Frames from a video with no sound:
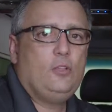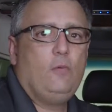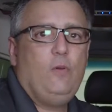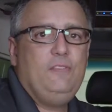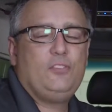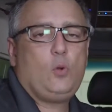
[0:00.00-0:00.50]

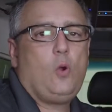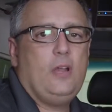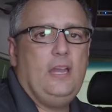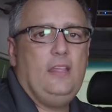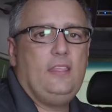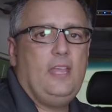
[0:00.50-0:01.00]
So if we've
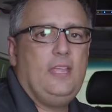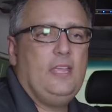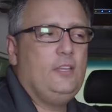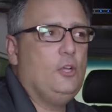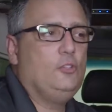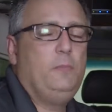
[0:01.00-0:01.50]
stored
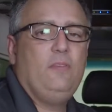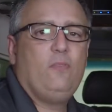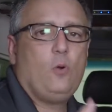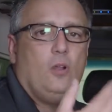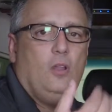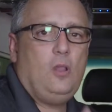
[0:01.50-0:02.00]
anything in those,
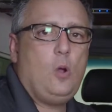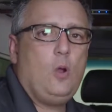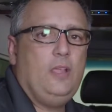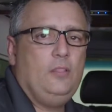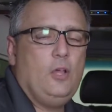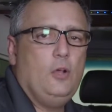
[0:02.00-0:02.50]
before
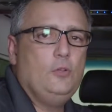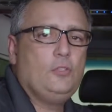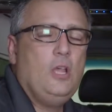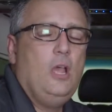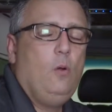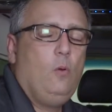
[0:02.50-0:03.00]
lowering
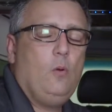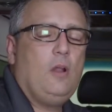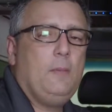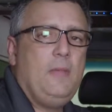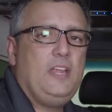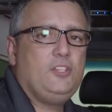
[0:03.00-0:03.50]
those, we
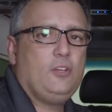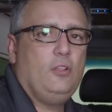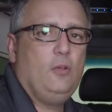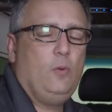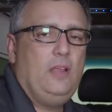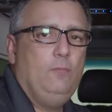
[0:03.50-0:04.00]
want to make
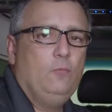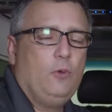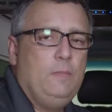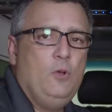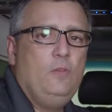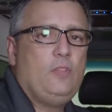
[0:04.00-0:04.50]
sure that we
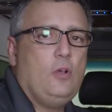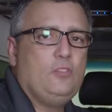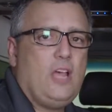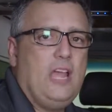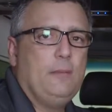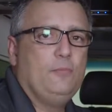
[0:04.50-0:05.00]
remove
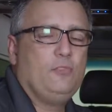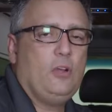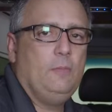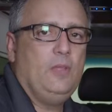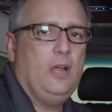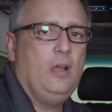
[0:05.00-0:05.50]
those items
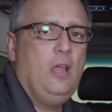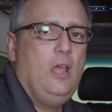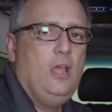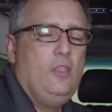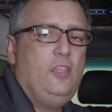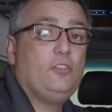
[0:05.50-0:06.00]
from there.
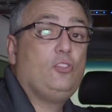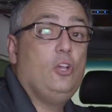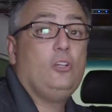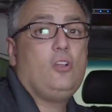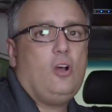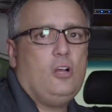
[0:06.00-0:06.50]
This
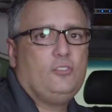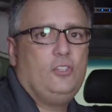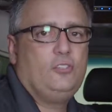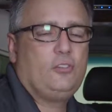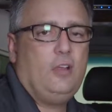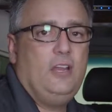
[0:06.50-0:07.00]
could
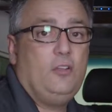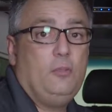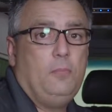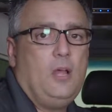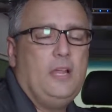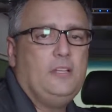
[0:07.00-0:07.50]
cause the screen
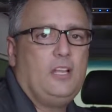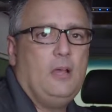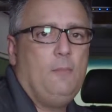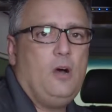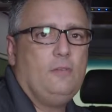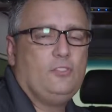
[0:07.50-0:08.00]
or the blind to
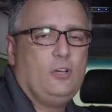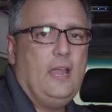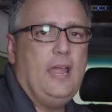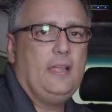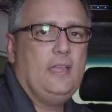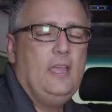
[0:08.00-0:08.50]
come off
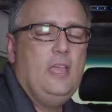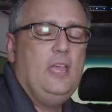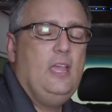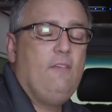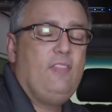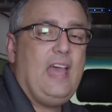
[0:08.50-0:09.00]
track.
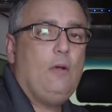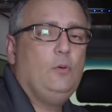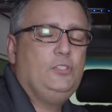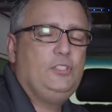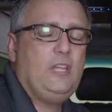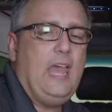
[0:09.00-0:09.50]
If
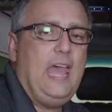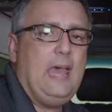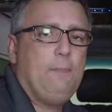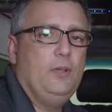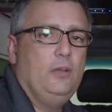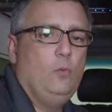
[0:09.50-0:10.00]
that was to
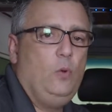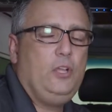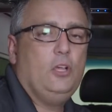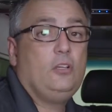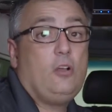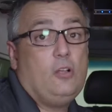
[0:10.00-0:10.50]
happen,
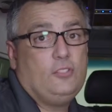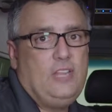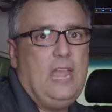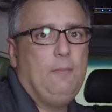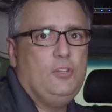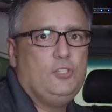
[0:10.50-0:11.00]
we could
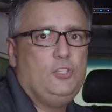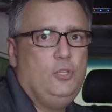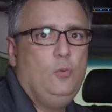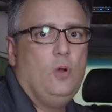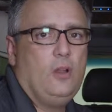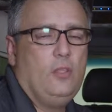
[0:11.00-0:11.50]
cause damage
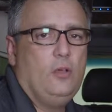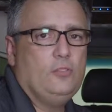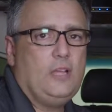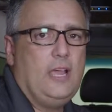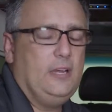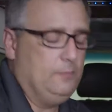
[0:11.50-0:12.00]
to one of
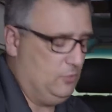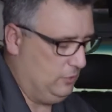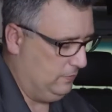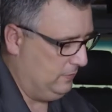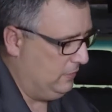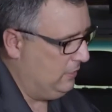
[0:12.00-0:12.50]
those
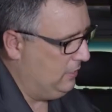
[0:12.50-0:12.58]
items.